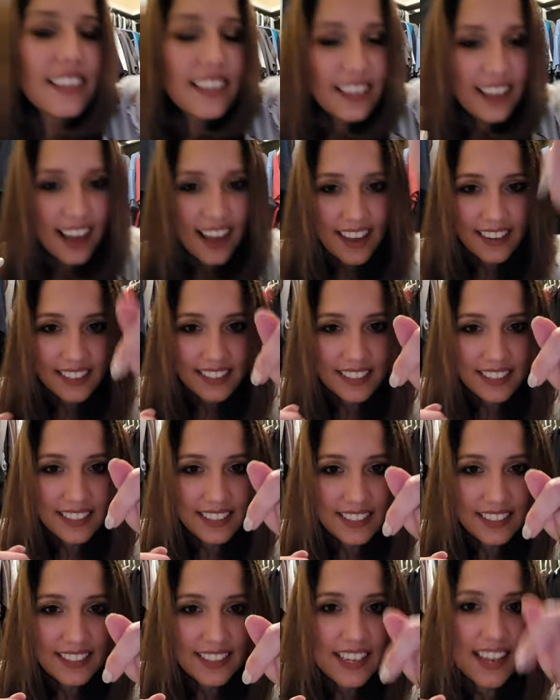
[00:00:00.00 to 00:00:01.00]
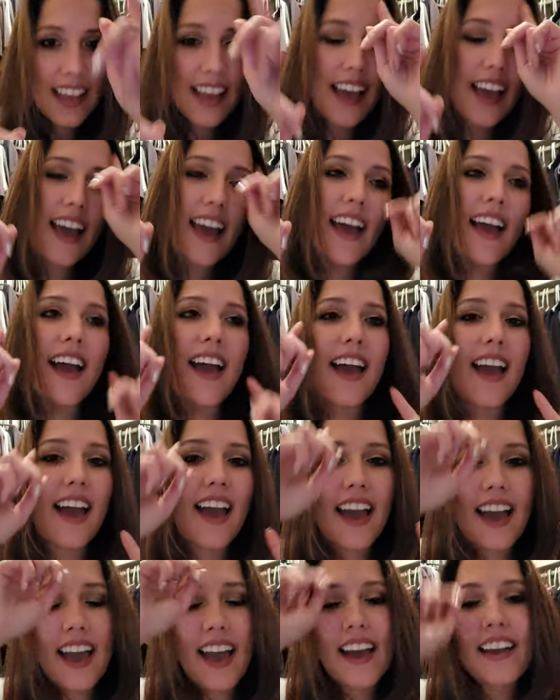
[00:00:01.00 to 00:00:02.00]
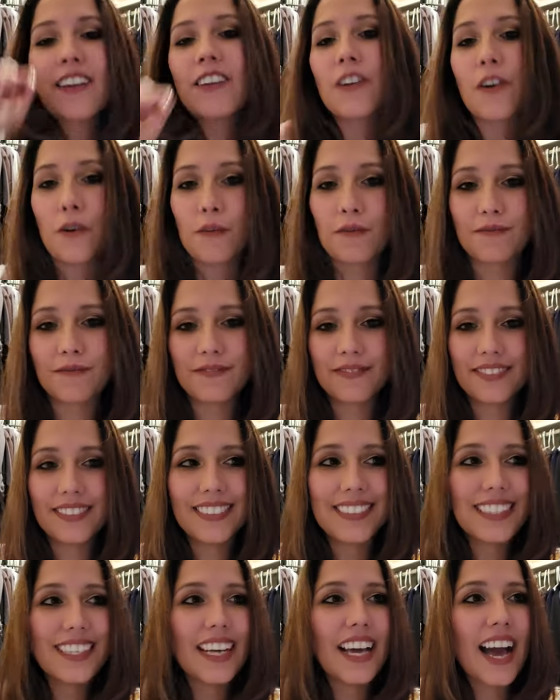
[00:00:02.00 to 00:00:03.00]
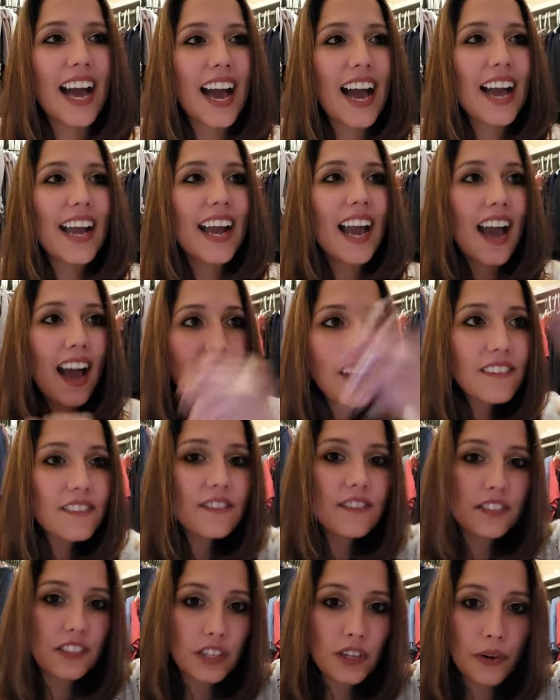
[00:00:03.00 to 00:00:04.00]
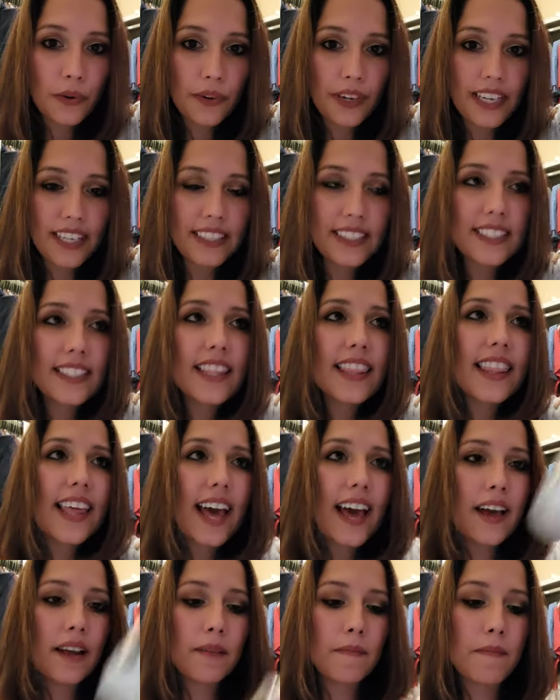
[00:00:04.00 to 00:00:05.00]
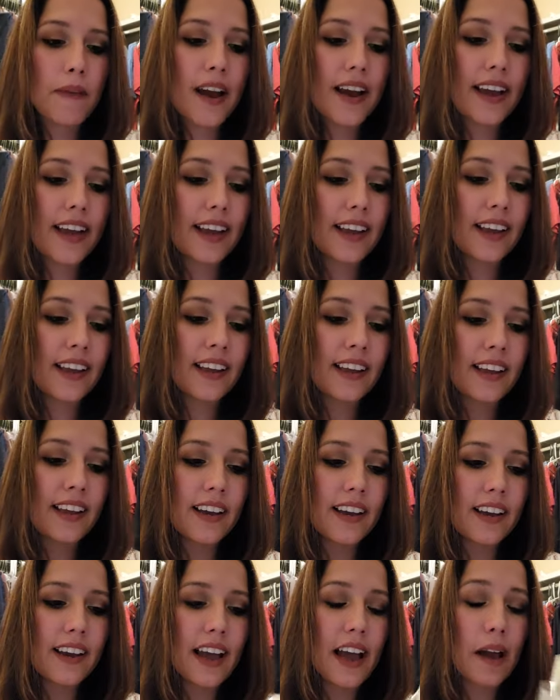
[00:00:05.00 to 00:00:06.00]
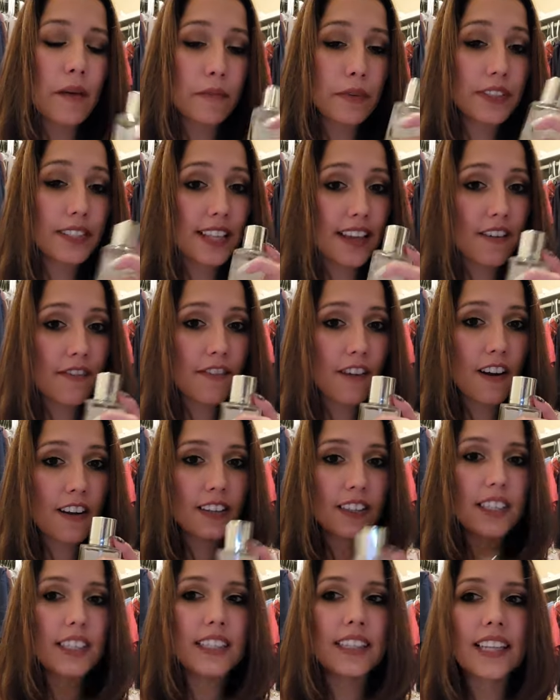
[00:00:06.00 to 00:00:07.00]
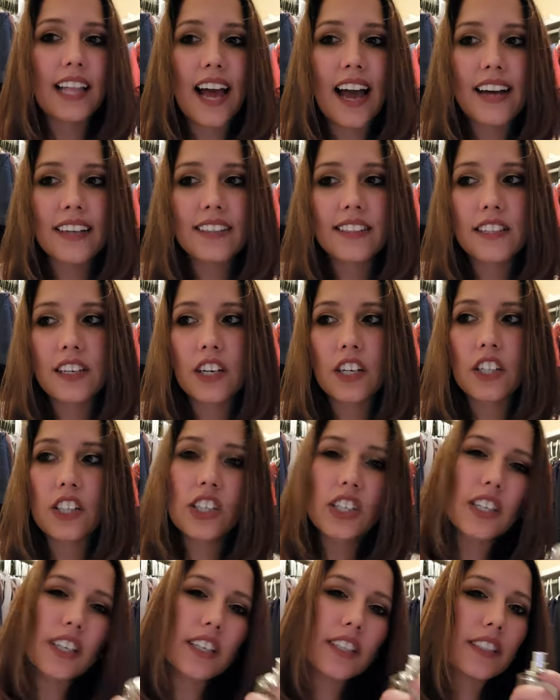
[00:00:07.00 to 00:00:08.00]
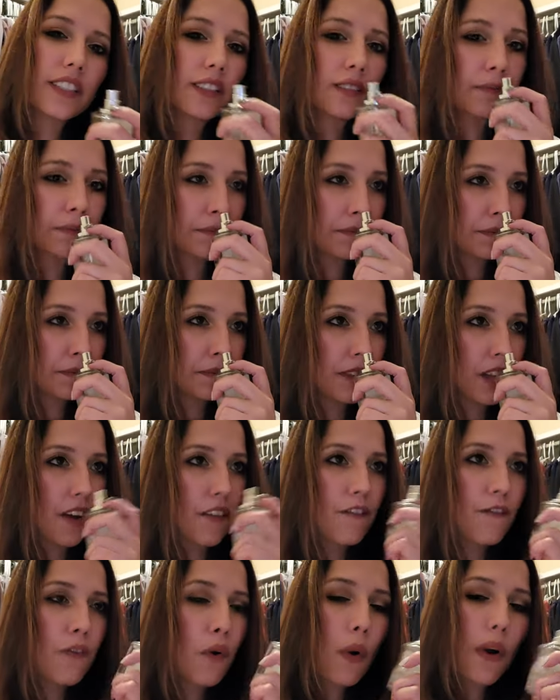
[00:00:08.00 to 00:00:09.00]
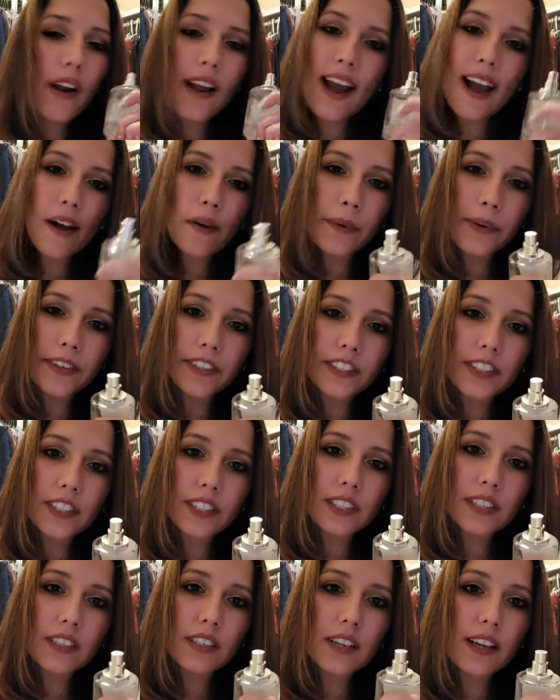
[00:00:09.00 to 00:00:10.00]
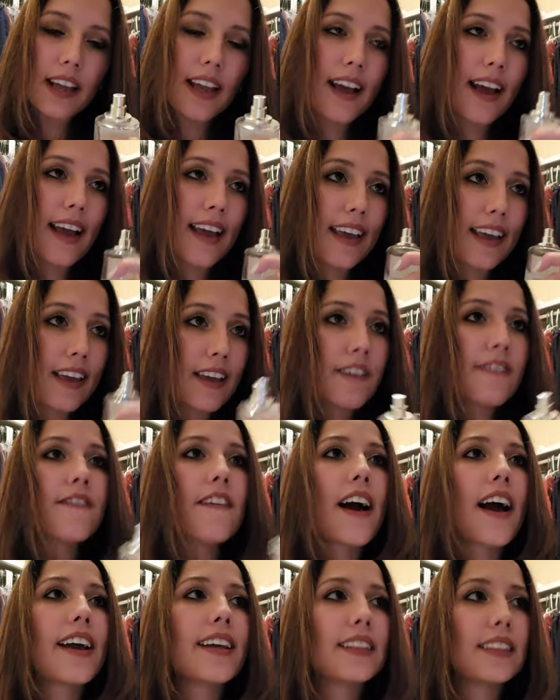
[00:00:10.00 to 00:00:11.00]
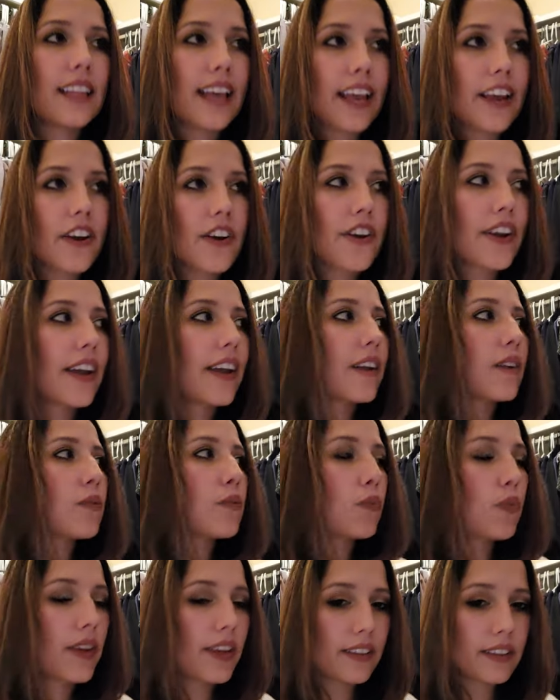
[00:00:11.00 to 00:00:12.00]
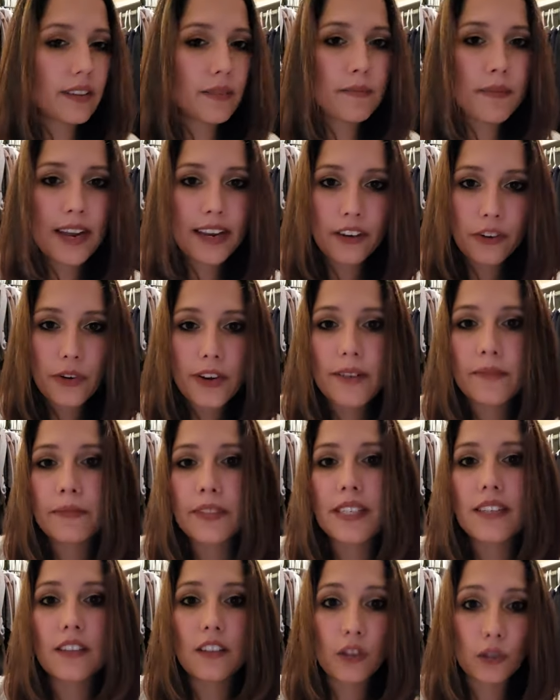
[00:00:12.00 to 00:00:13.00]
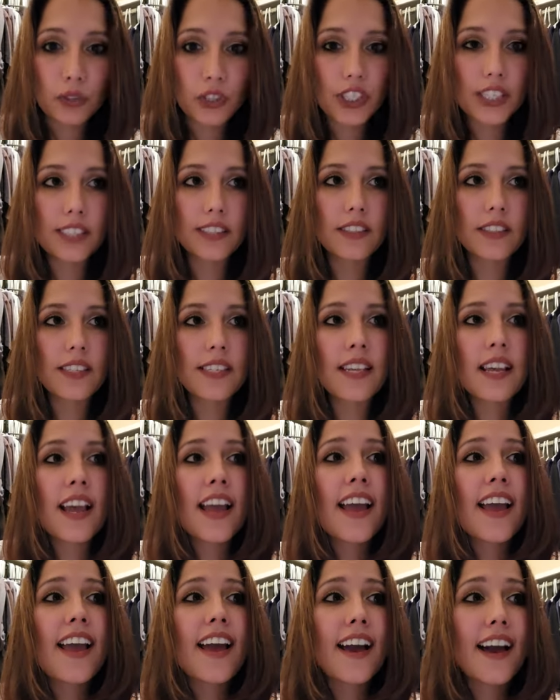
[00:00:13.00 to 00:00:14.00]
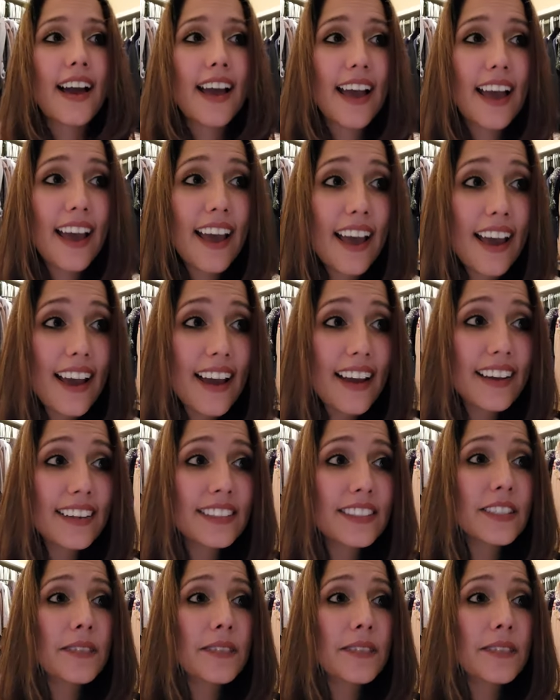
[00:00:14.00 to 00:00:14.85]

Yes and no. I have noticed that my Ambre Safran lasts a good four hours if I layer it with my creams and lotions and